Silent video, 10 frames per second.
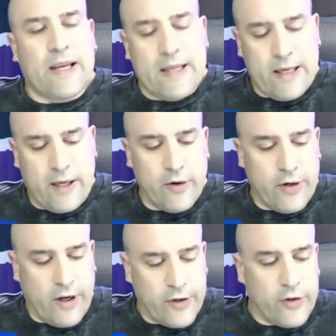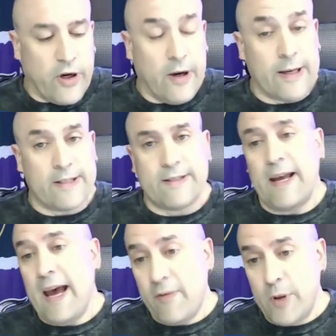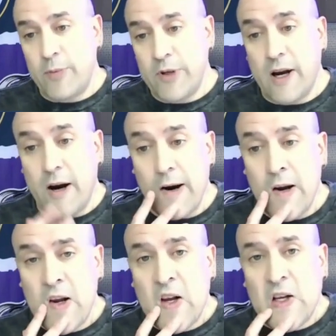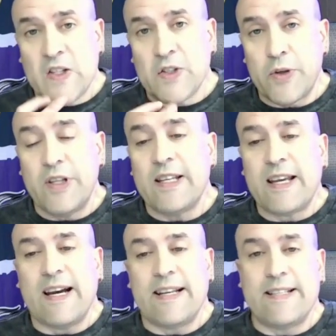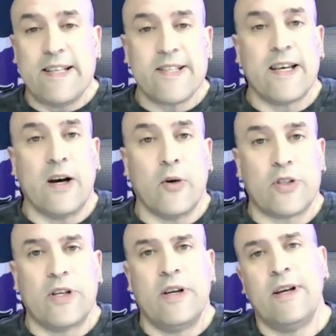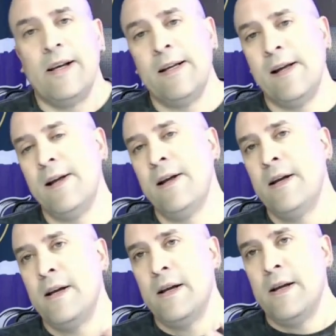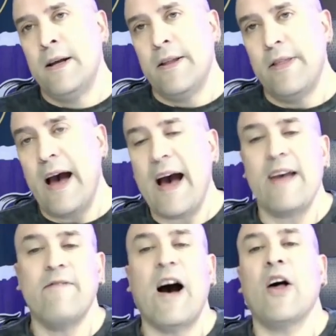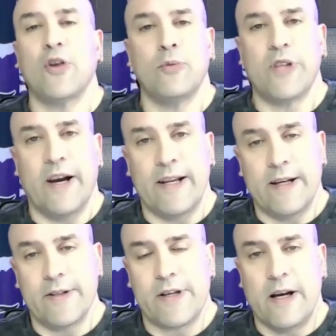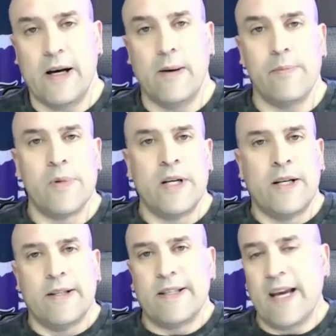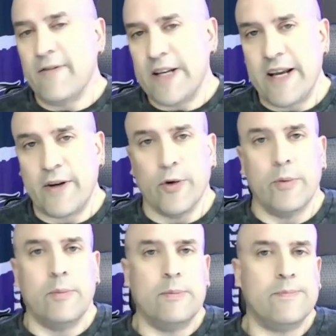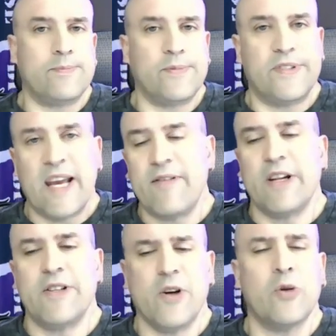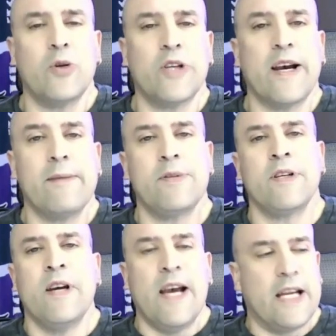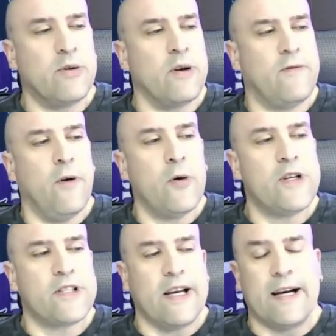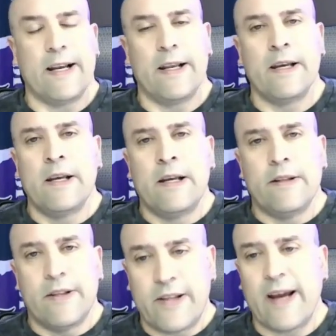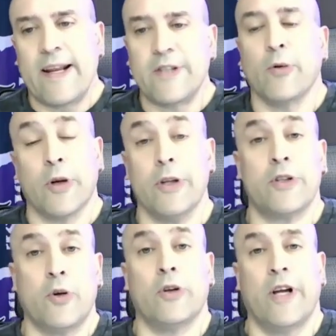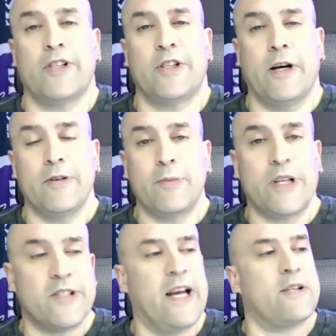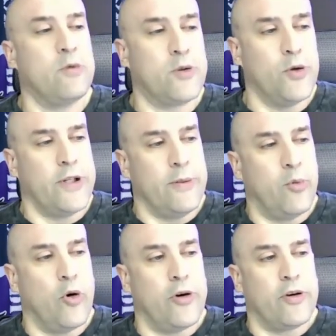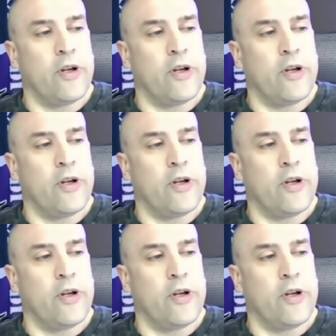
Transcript: Here in Underdog, it's half PPR. So you need to kind of discount the high volume tight ends, the Evan Ingram, David Njoku types, and you want to focus on the tight ends who are going to score touchdowns, because that's what's really important.